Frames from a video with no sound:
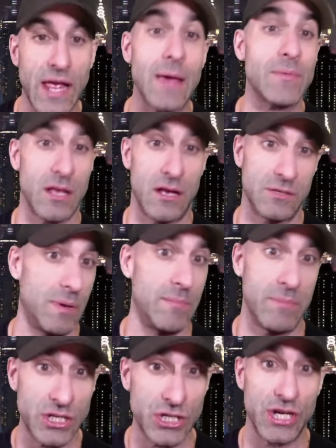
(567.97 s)
games tells me
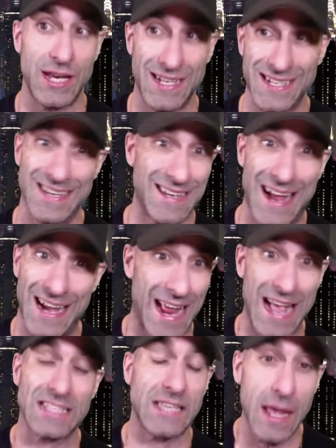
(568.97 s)
Michigan did not
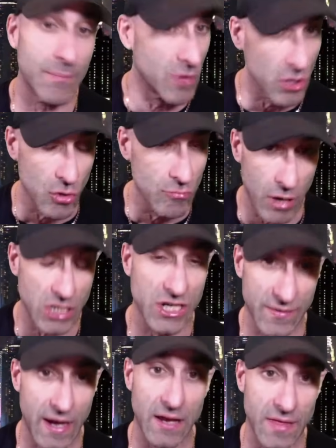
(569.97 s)
ask him to do much
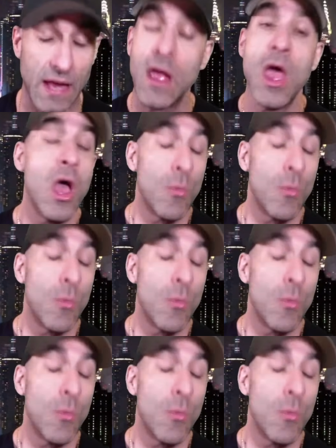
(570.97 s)
of anything.